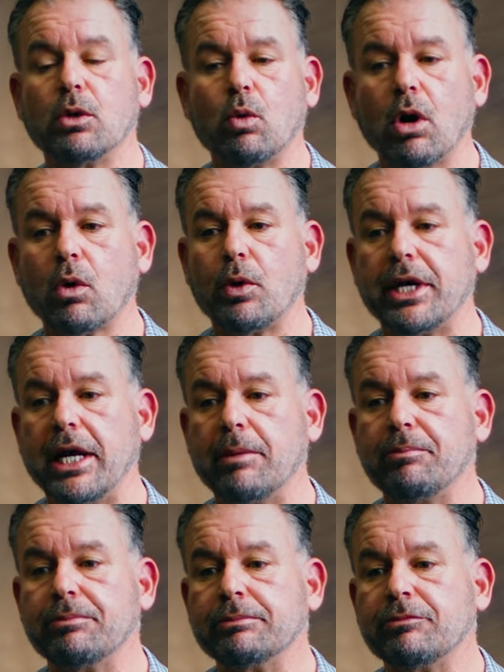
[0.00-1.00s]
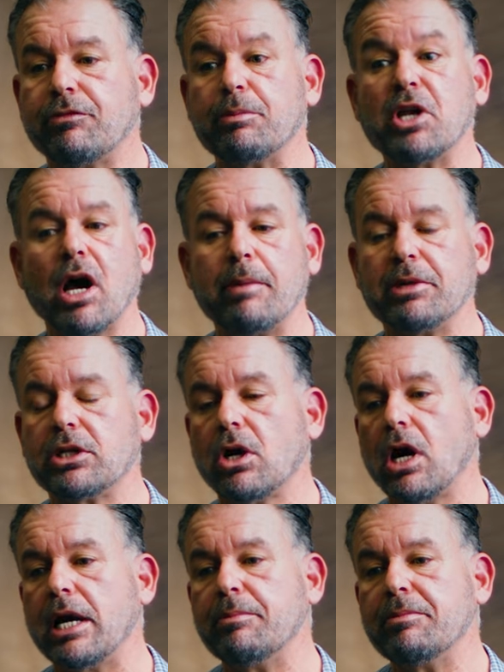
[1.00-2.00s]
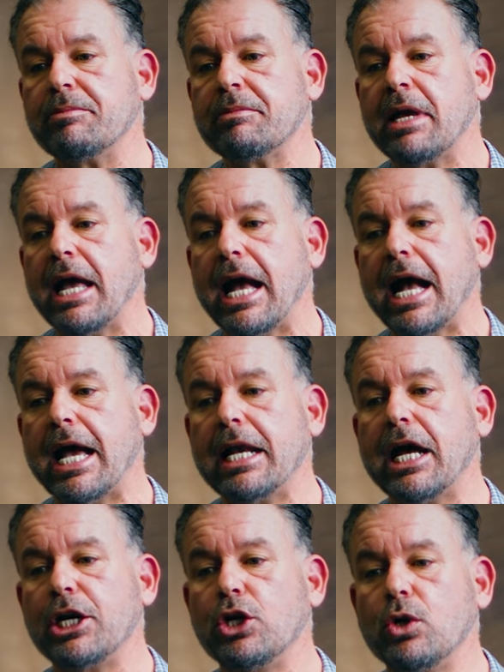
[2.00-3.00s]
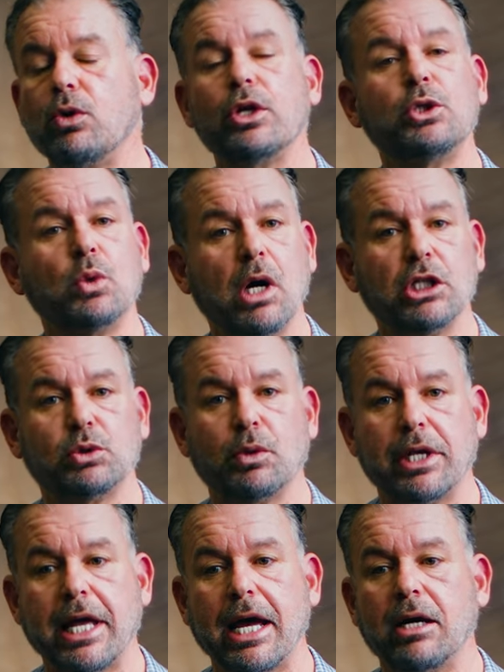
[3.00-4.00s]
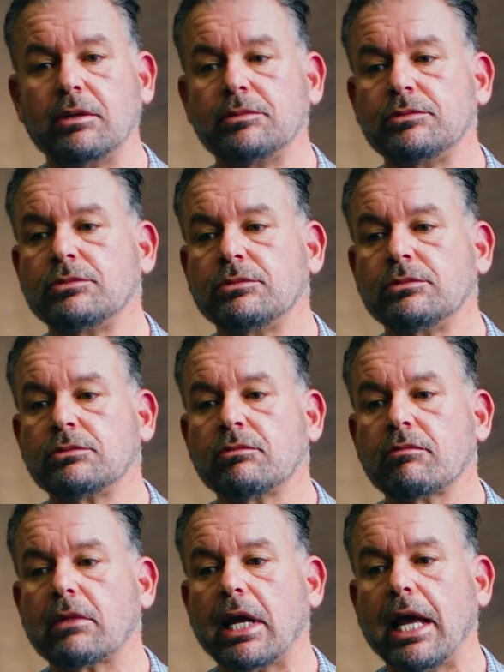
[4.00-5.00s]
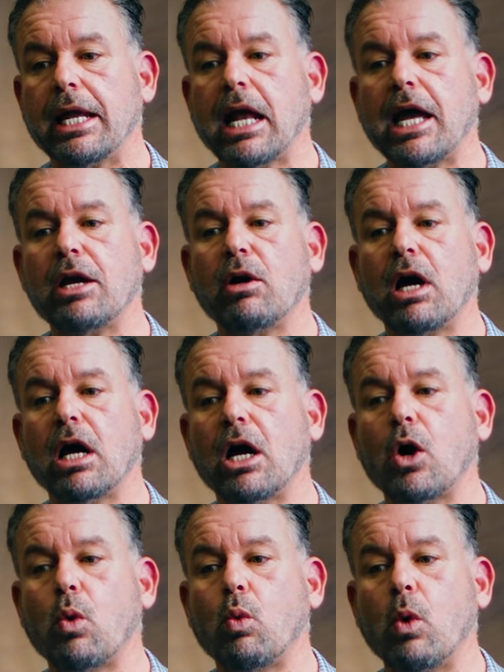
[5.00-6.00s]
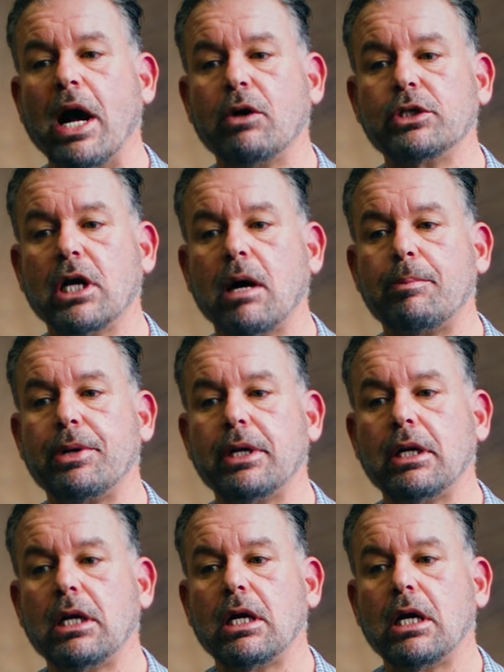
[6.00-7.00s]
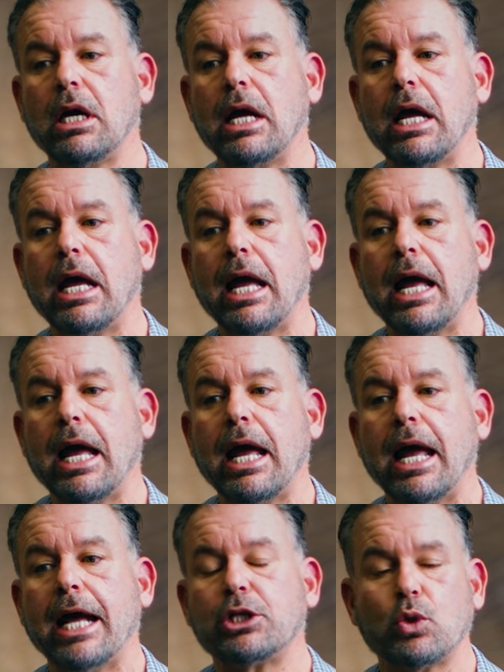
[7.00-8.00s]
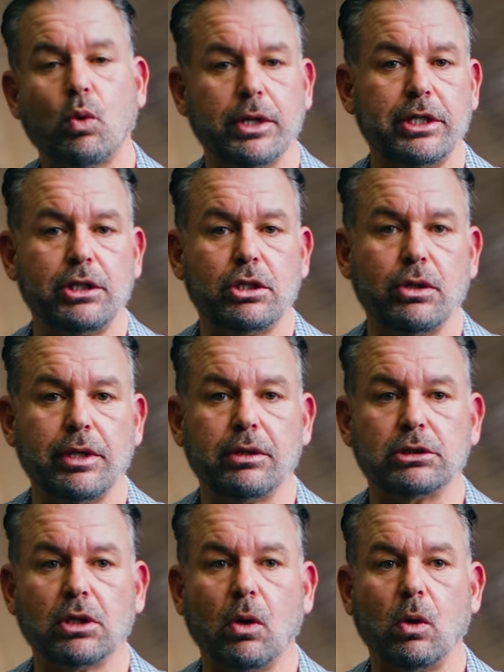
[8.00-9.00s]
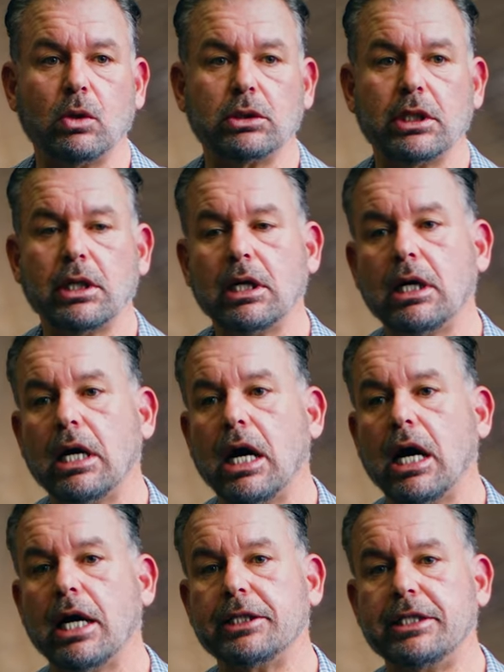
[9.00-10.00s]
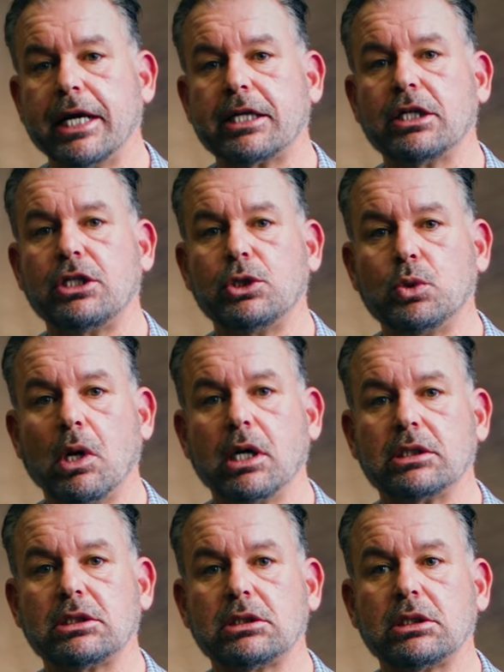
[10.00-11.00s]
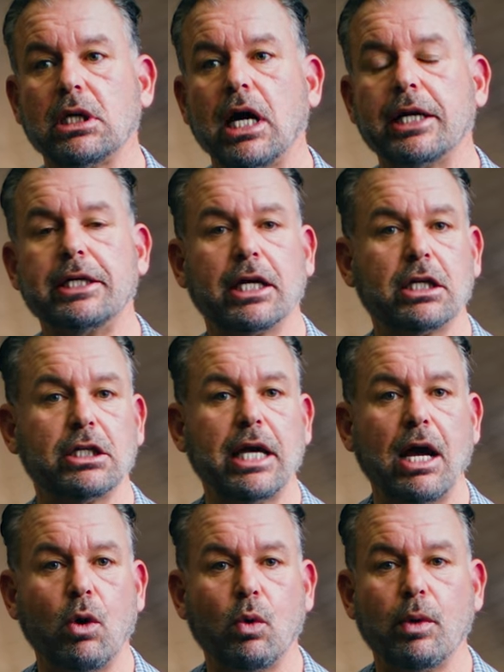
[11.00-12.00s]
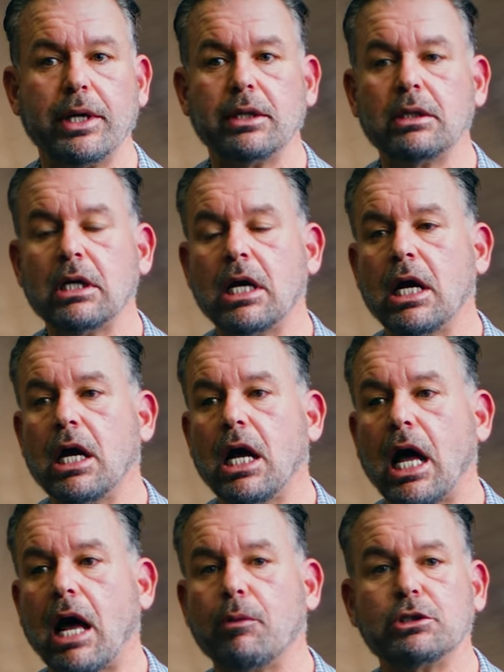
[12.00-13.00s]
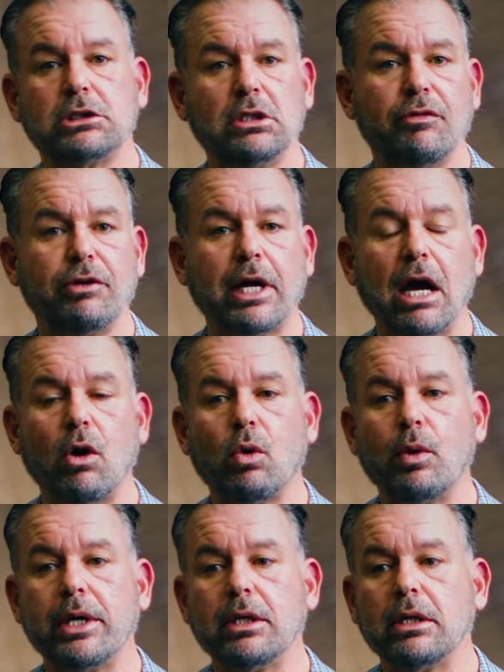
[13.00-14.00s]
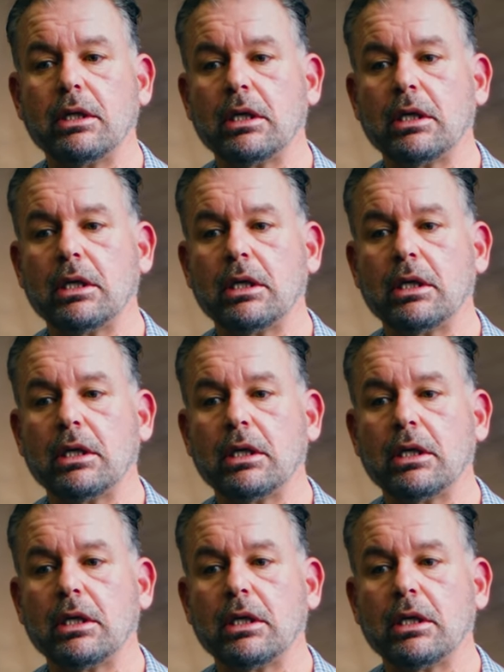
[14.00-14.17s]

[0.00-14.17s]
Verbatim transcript: to work with him from time to time, and I knew the drugs were there. And I wound up at 22 years old addicted to drugs, addicted to heroin. I was sniffing heroin.